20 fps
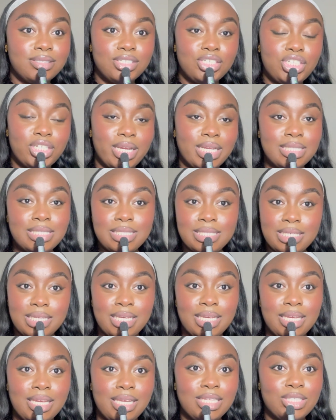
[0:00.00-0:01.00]
gen
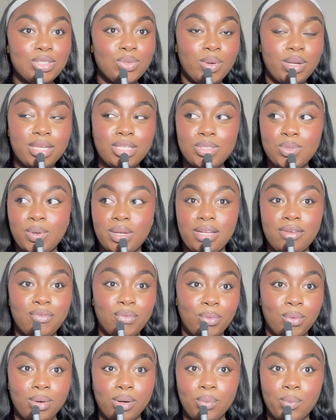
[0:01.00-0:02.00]
z
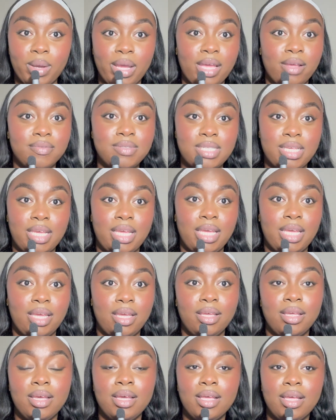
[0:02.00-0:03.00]
2024 way of
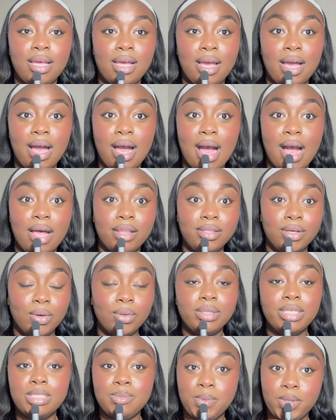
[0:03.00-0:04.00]
saying the
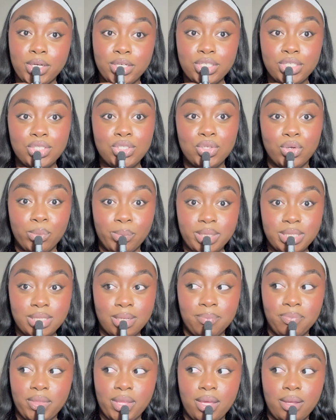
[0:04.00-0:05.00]
holy spirit just told me
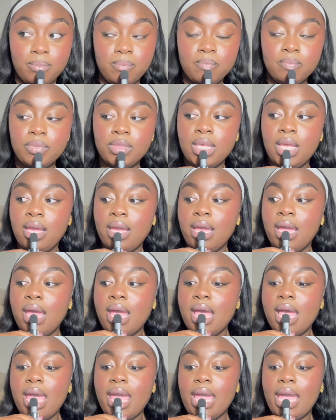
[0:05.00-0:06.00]
something
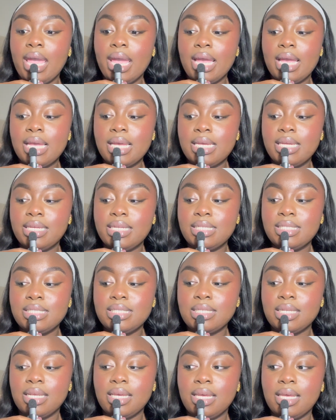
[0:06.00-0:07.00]

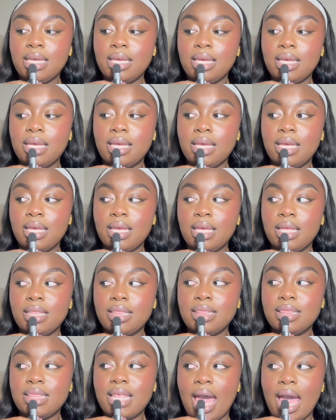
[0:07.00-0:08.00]
and
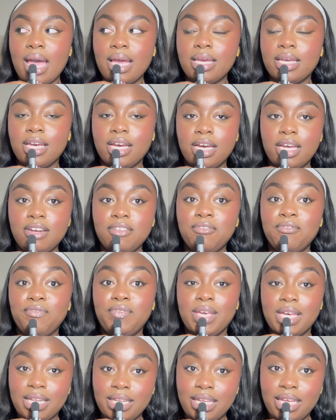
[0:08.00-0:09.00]
that gut
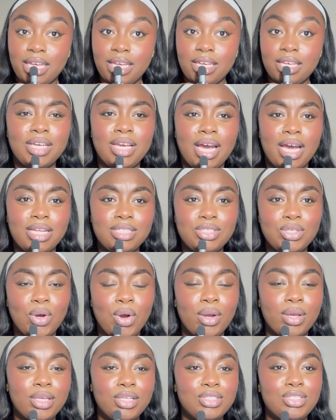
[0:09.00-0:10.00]
feeling, God
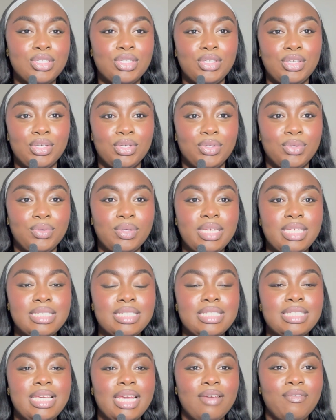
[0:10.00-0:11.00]
talking to you,
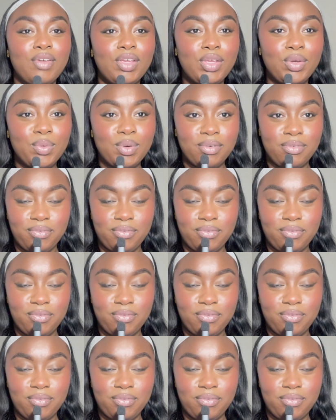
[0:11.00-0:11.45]
He's giving you